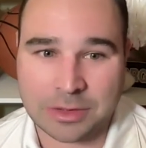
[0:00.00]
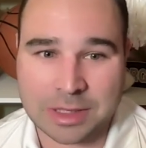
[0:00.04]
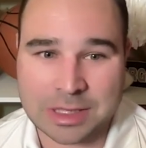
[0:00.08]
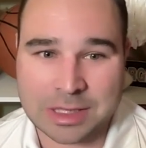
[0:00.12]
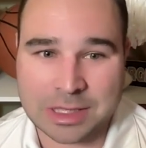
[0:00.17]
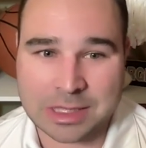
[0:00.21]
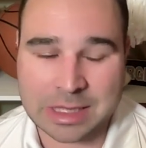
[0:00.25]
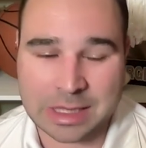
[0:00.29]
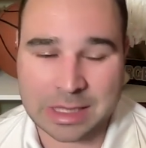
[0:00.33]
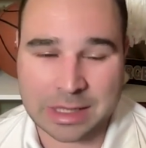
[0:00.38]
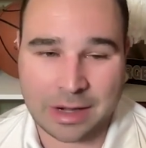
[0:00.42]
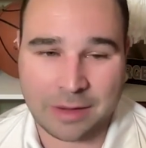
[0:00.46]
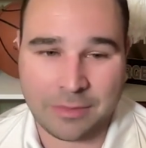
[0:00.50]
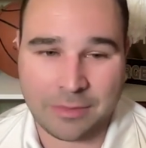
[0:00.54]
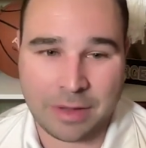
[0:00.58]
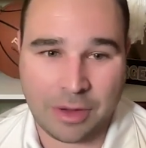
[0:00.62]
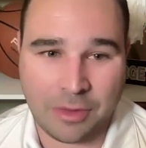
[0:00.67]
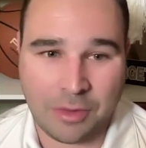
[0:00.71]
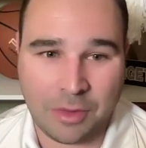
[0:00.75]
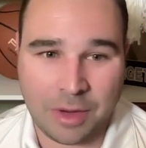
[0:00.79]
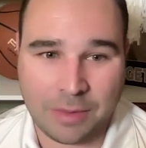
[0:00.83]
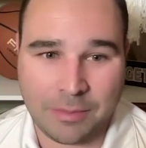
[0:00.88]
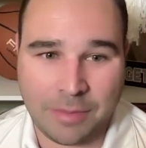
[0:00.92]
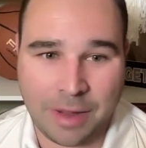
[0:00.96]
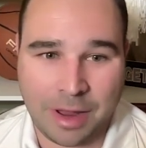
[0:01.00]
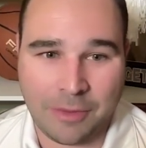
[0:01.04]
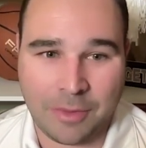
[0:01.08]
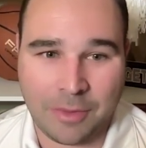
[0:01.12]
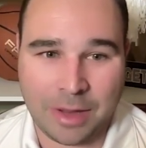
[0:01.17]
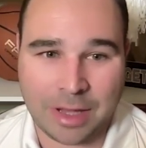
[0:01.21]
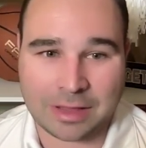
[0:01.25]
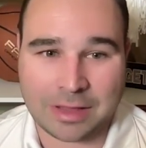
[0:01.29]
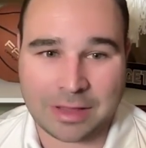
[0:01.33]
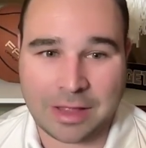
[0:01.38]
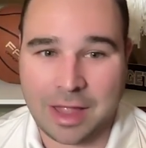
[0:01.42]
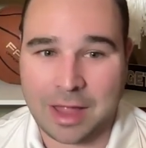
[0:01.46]
this isn't going to be a
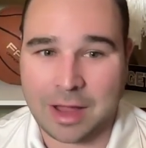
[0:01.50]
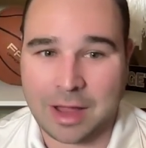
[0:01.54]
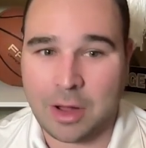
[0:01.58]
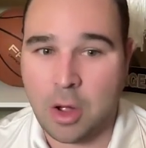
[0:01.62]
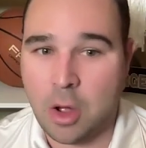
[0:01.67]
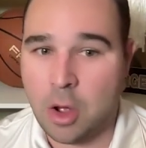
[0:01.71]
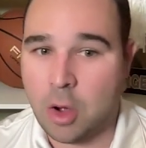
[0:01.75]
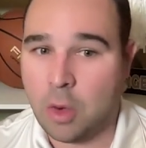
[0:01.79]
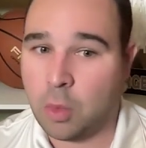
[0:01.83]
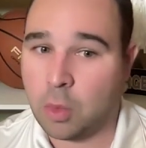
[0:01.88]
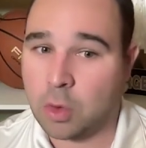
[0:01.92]
week-by-week thing.